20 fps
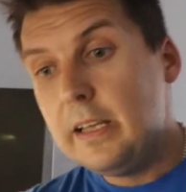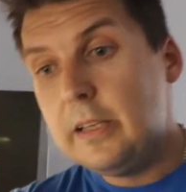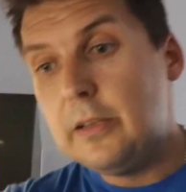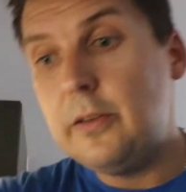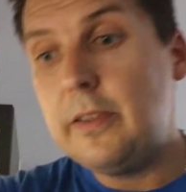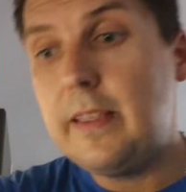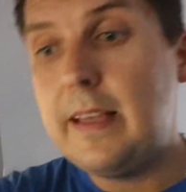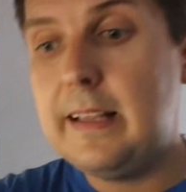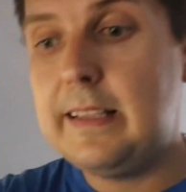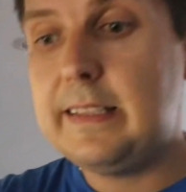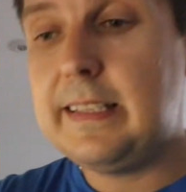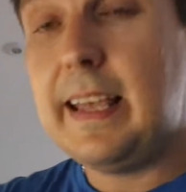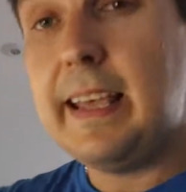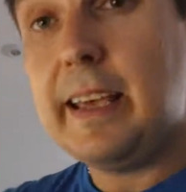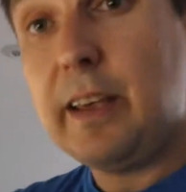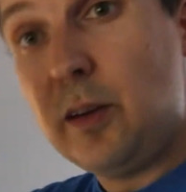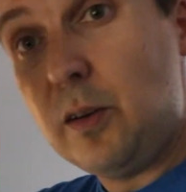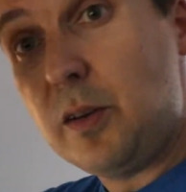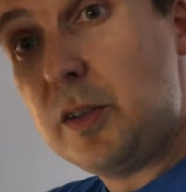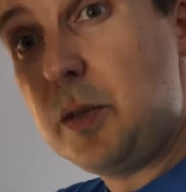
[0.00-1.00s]
You then
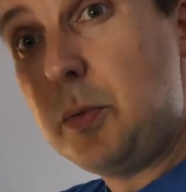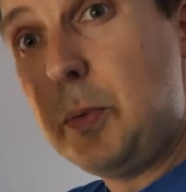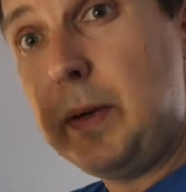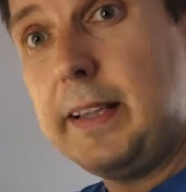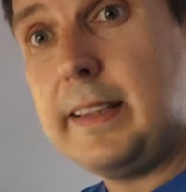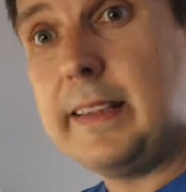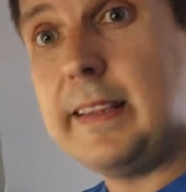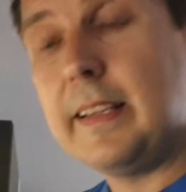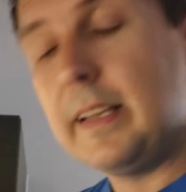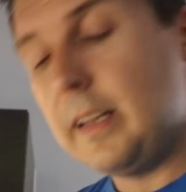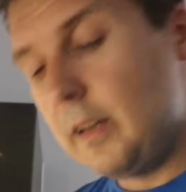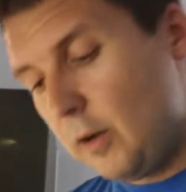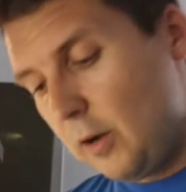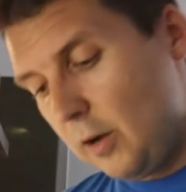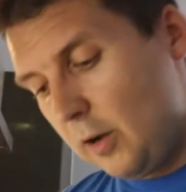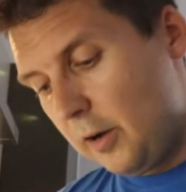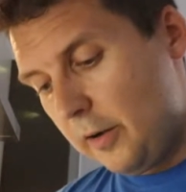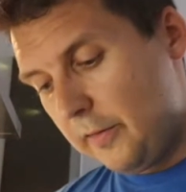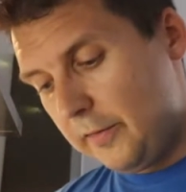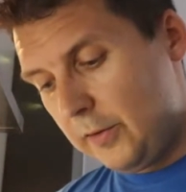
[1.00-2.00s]
take your sweetener
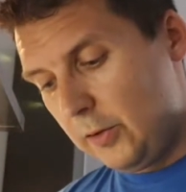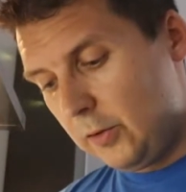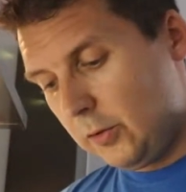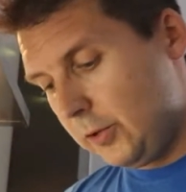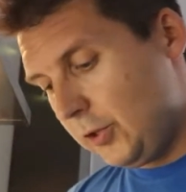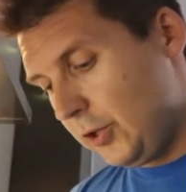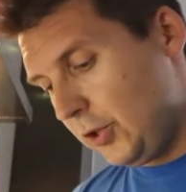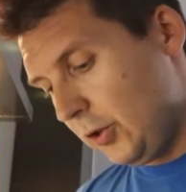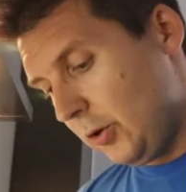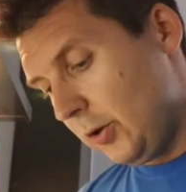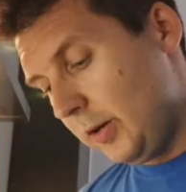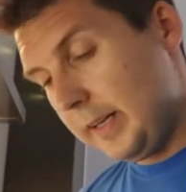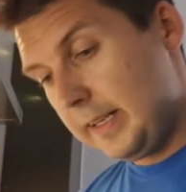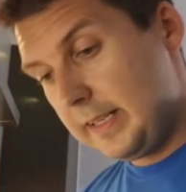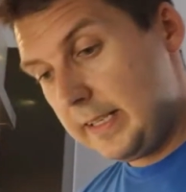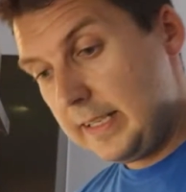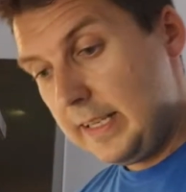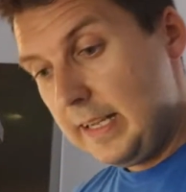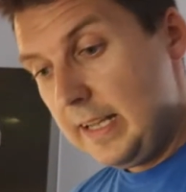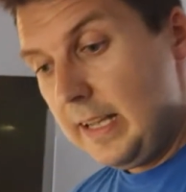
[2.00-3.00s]
of your
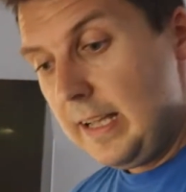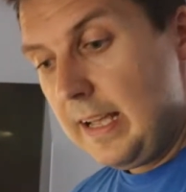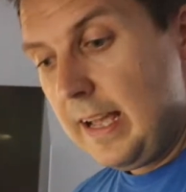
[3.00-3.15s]
choice